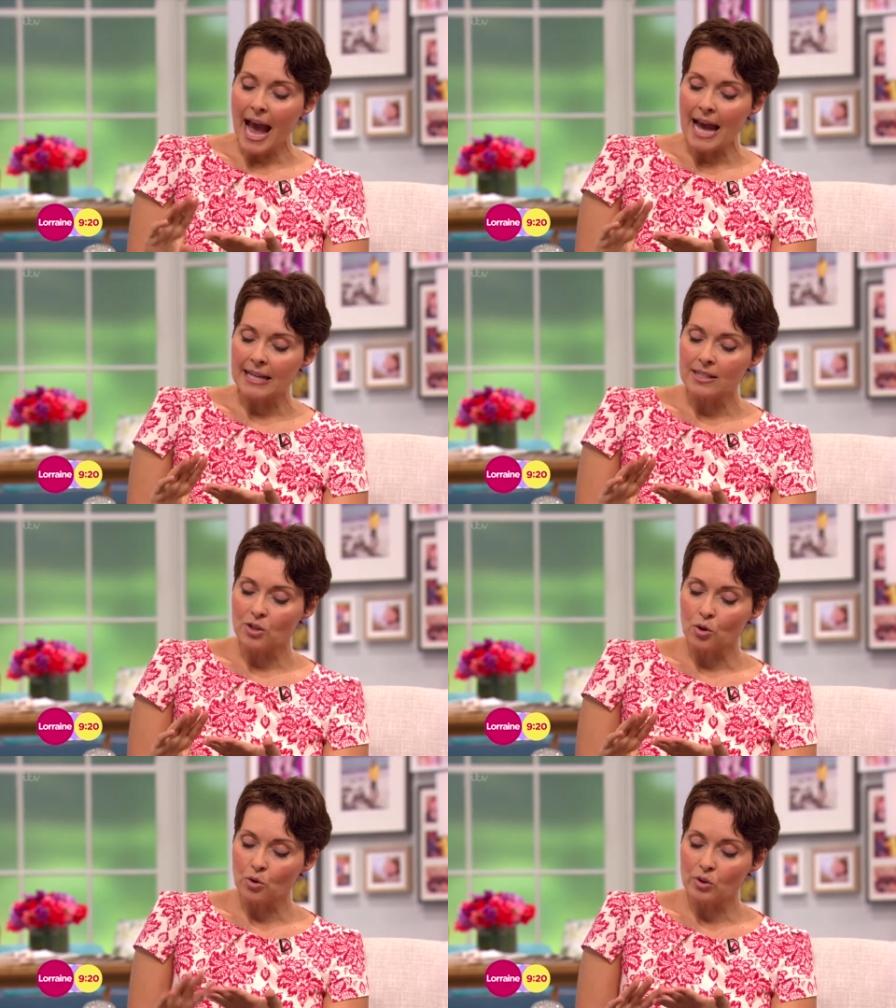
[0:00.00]
And
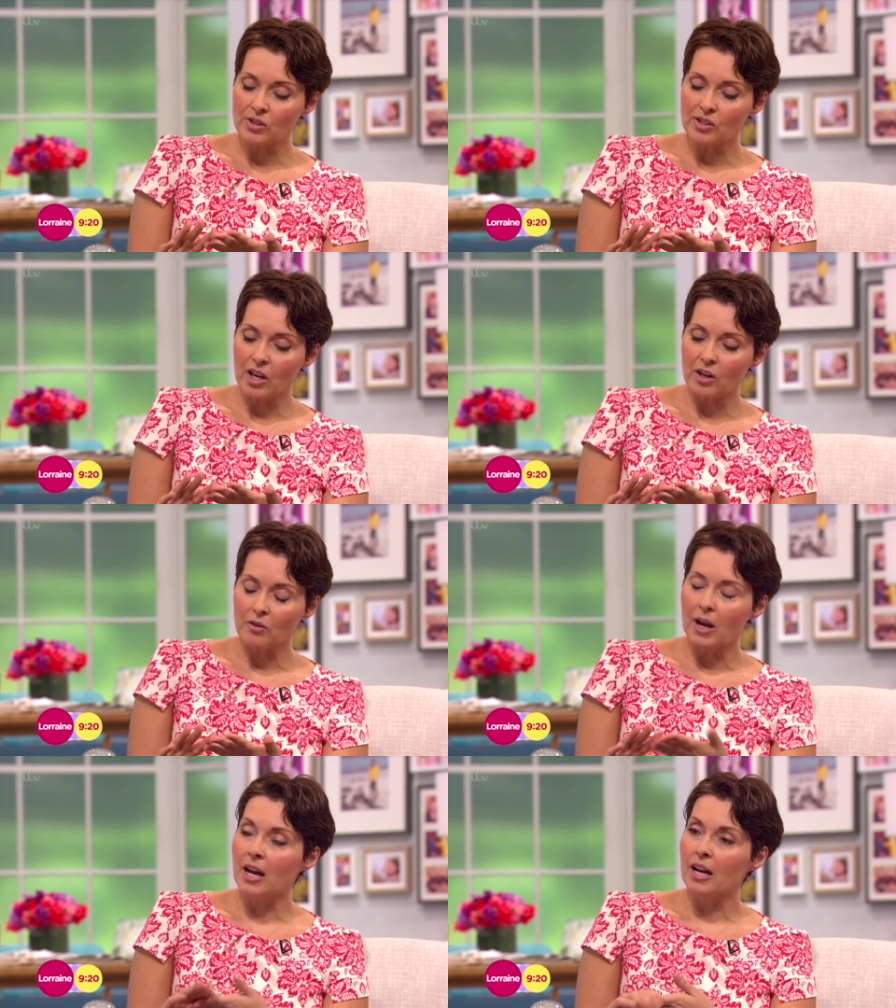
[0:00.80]

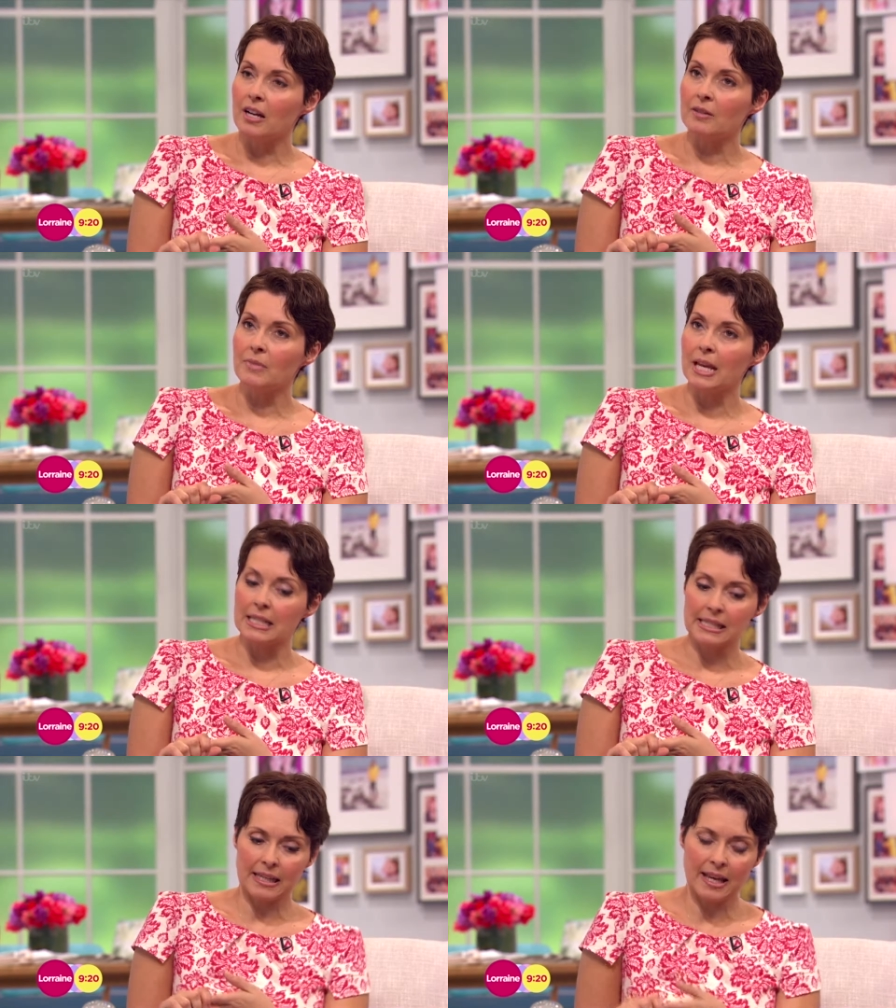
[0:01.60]
also, um,
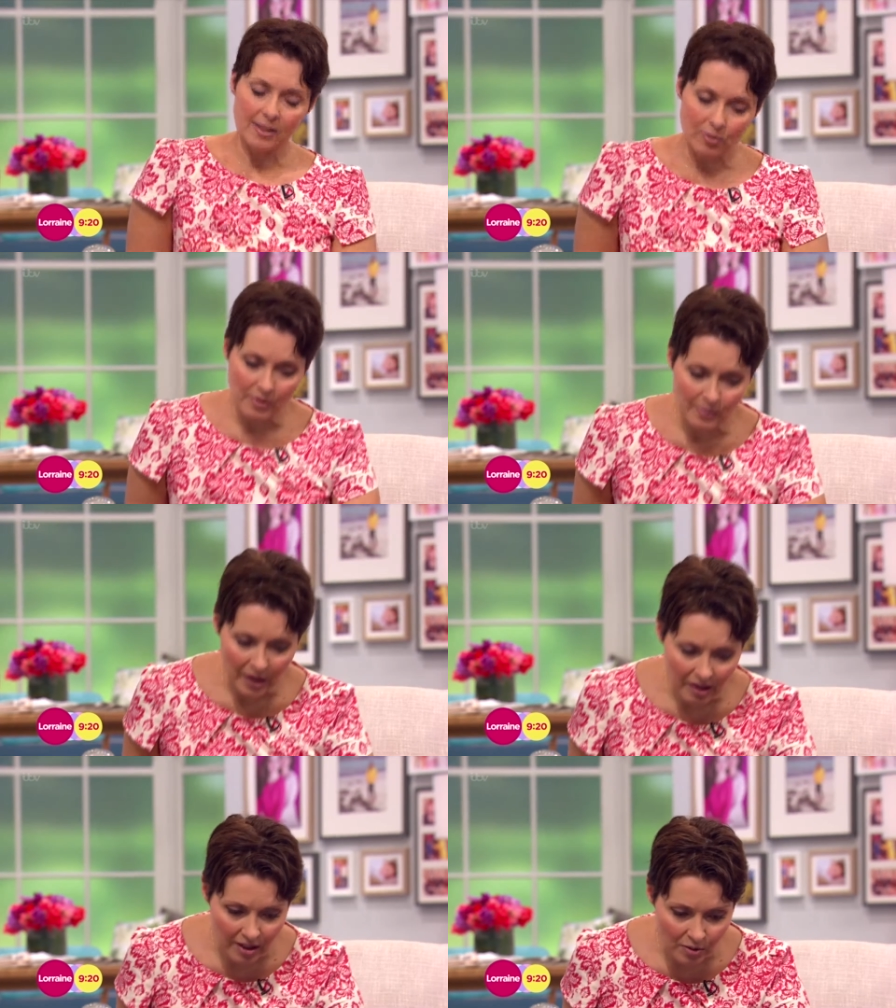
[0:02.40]
it's the case, what was
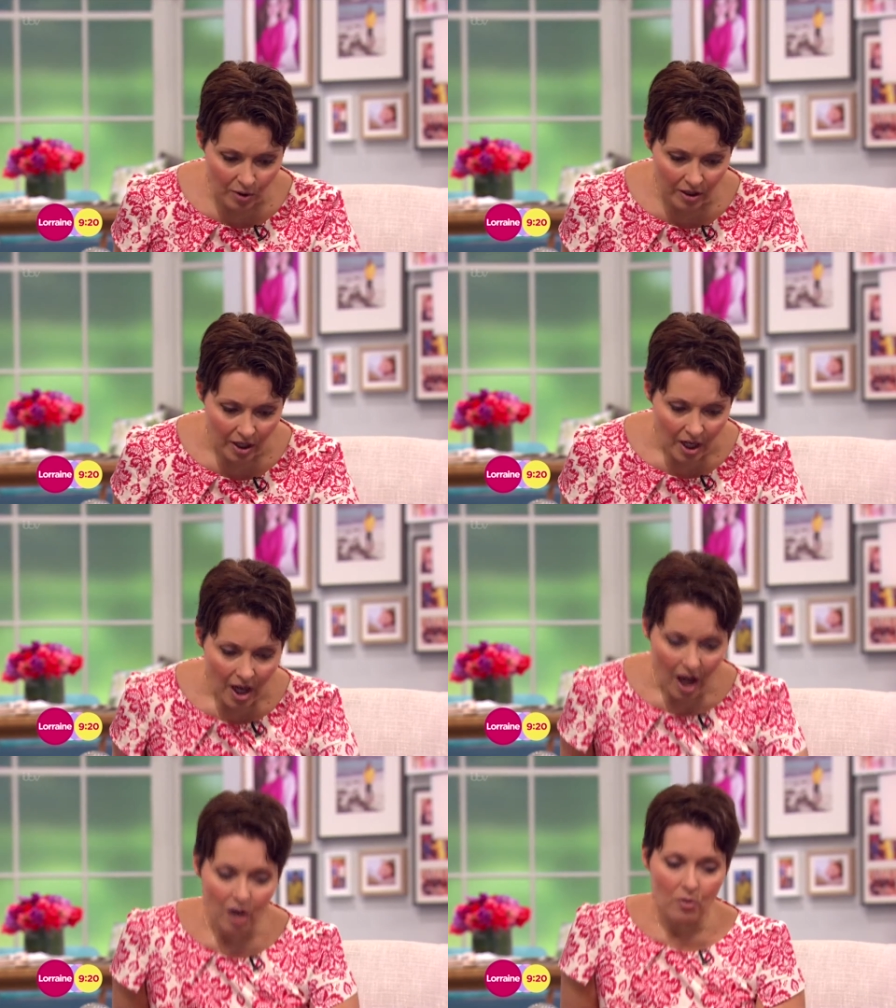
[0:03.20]
my third one?
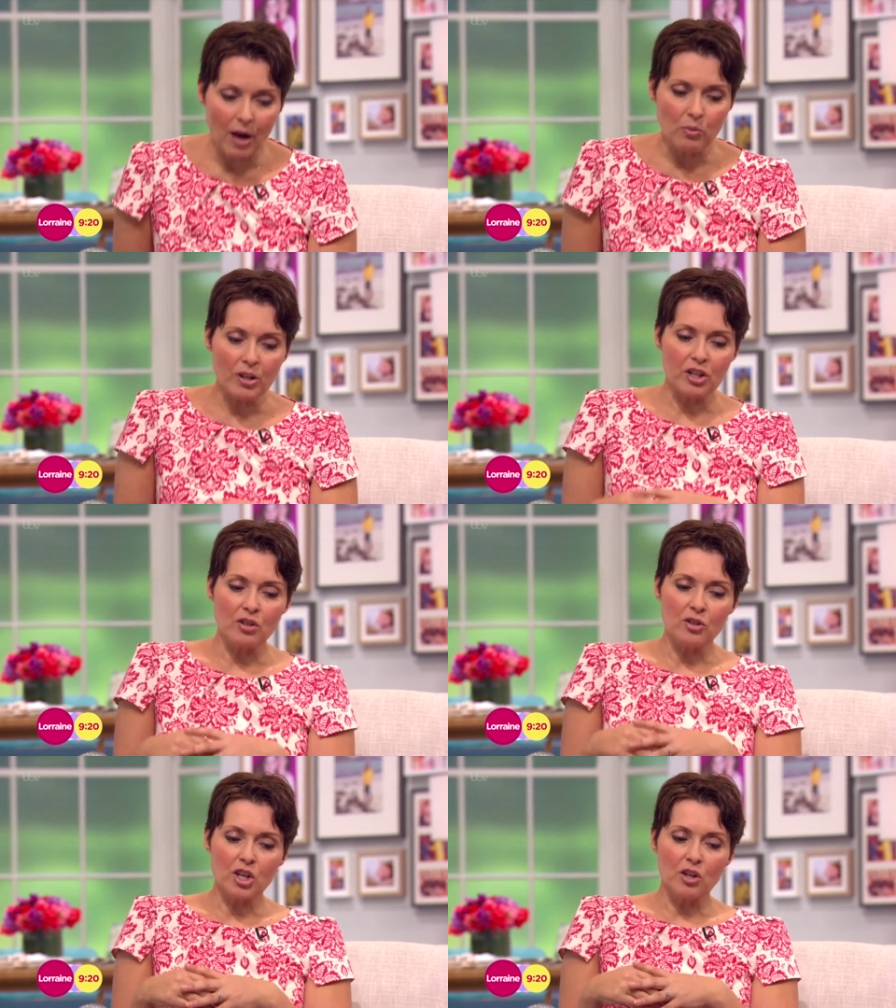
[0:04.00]
Oh, I want
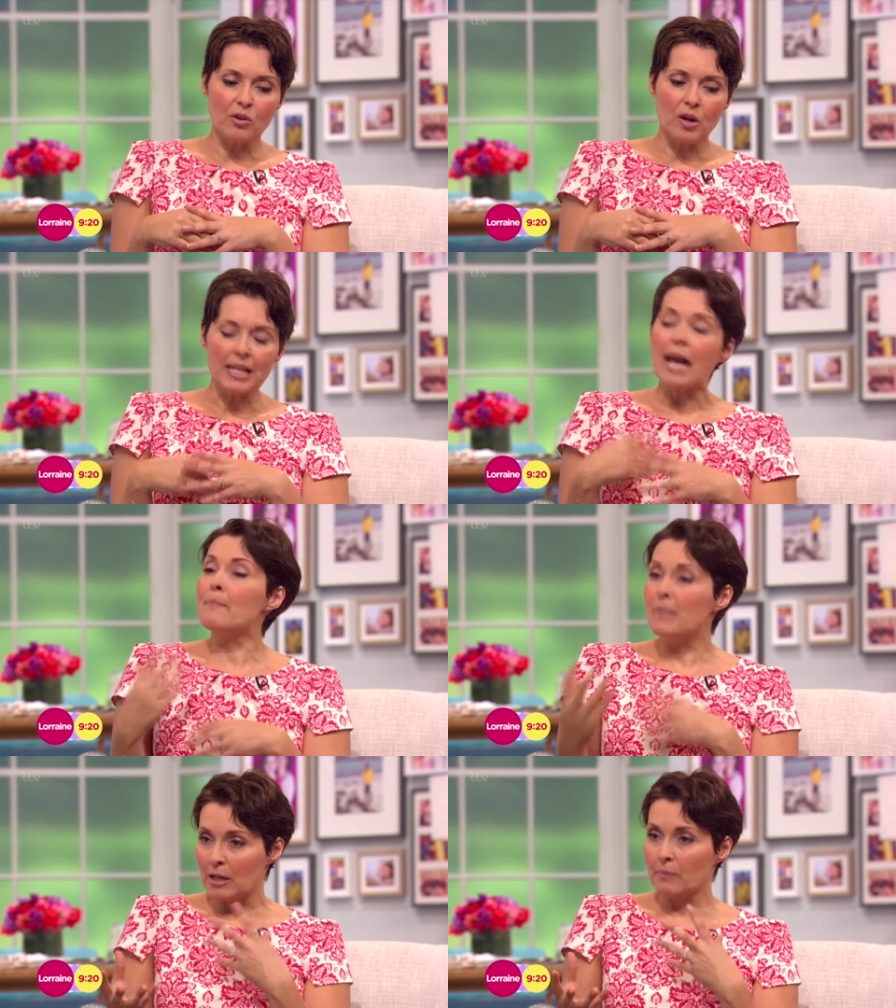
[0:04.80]
you to, yeah,
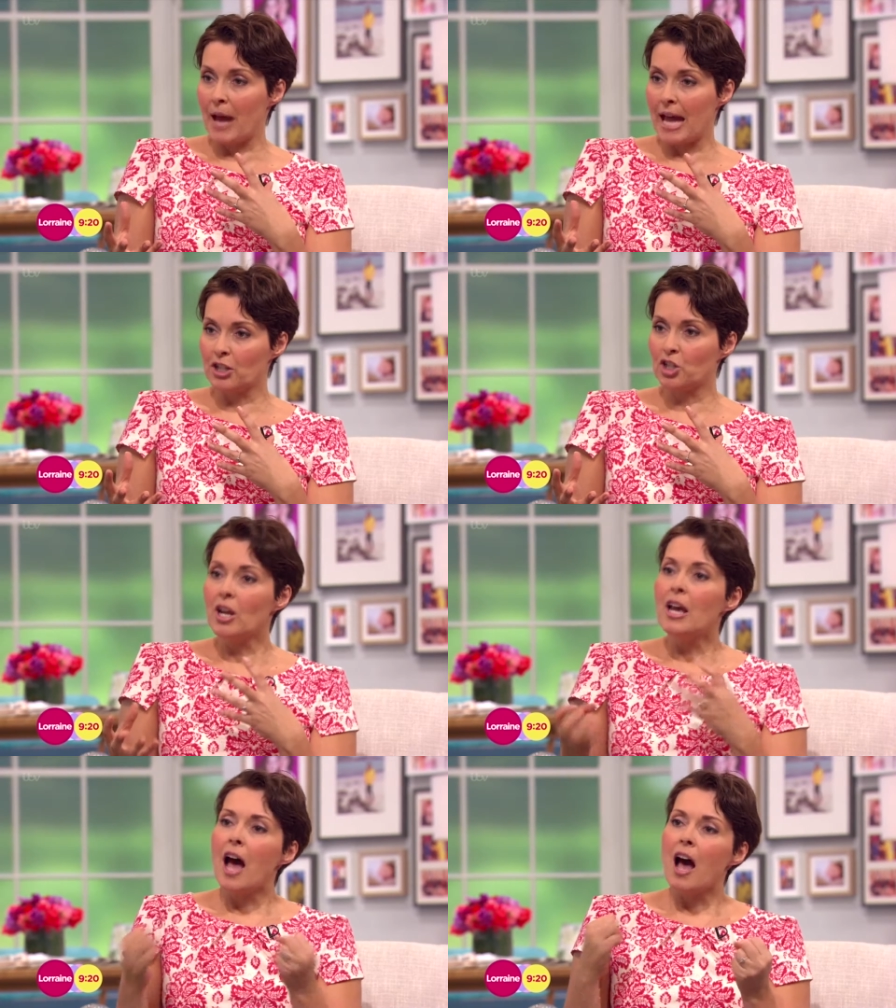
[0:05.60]
meal match.
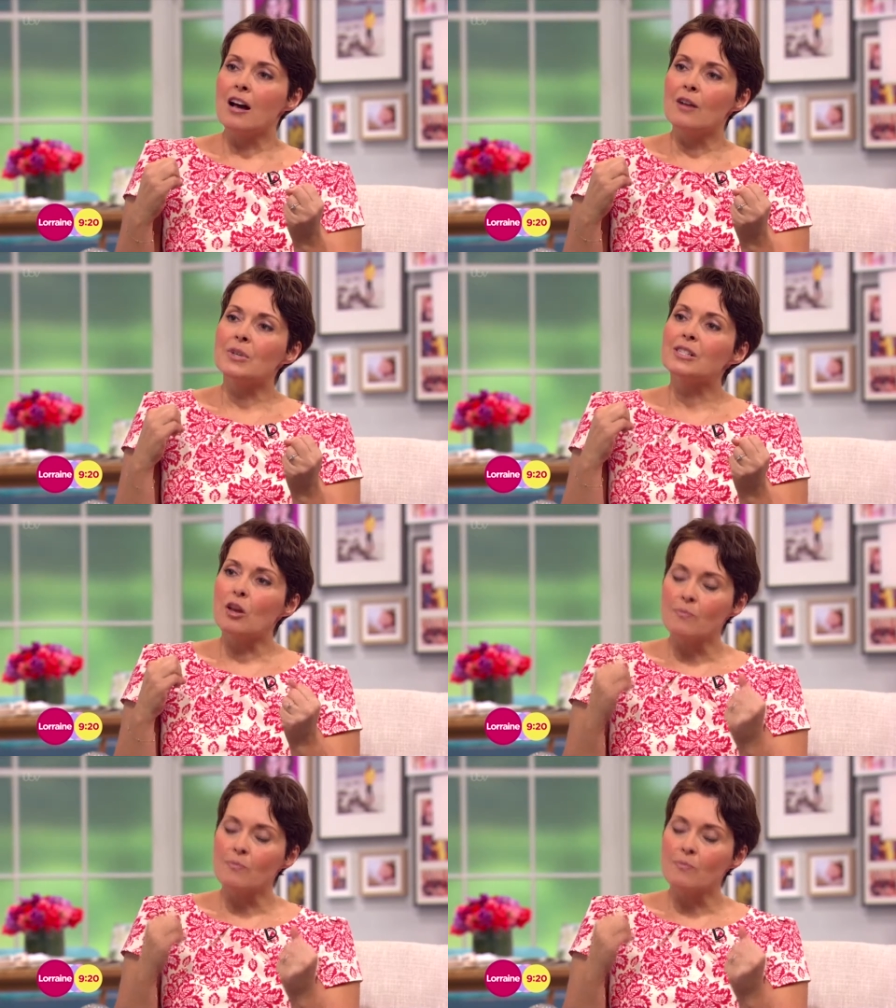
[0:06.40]
Um, so